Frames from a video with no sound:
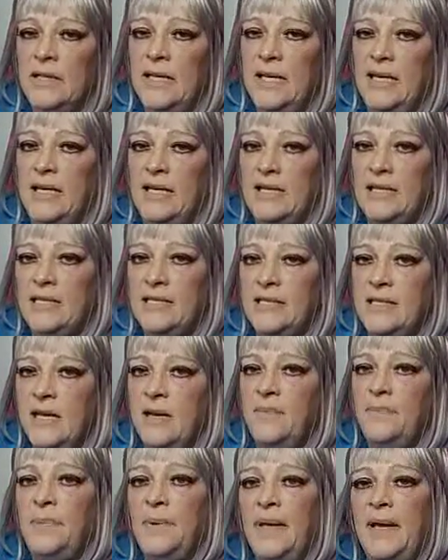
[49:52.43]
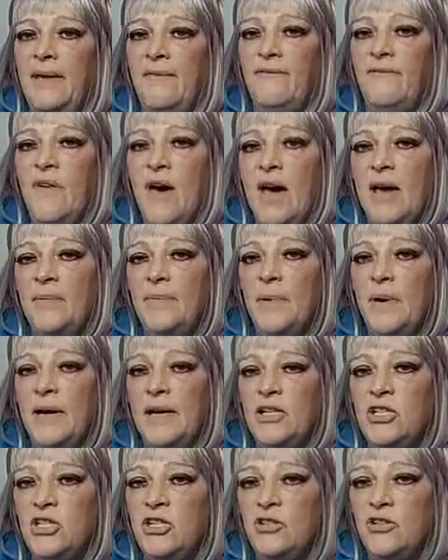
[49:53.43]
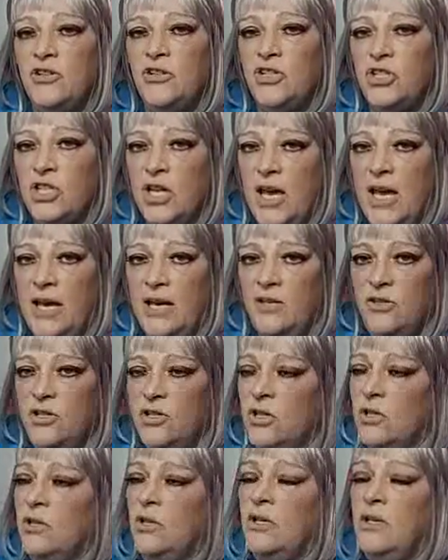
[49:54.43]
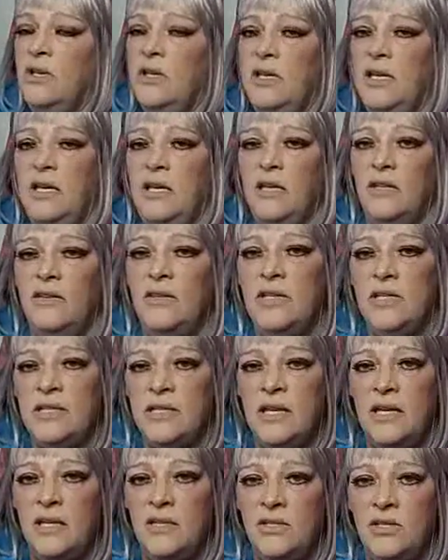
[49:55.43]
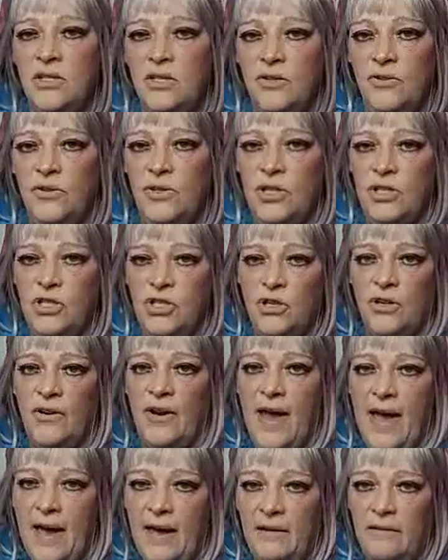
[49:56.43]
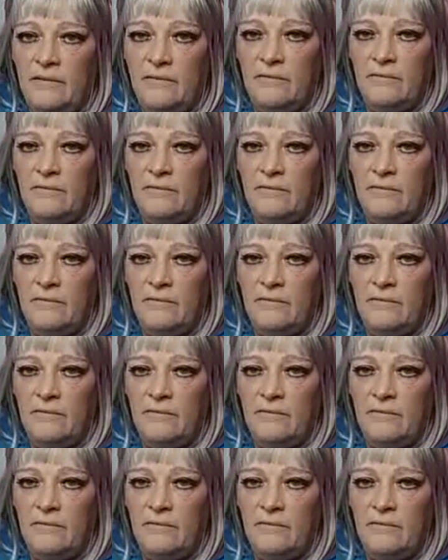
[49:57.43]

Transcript: It is simply a vibrational change in the skin suit that you're at,